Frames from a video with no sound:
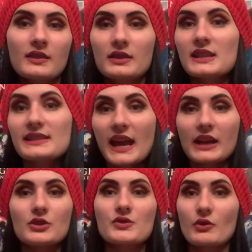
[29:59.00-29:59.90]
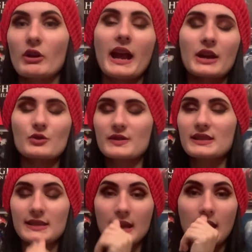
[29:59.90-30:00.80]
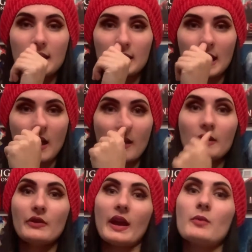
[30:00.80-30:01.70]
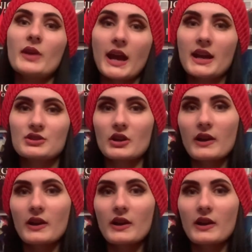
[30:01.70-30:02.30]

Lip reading: these actors or actresses in anything other than Behind Her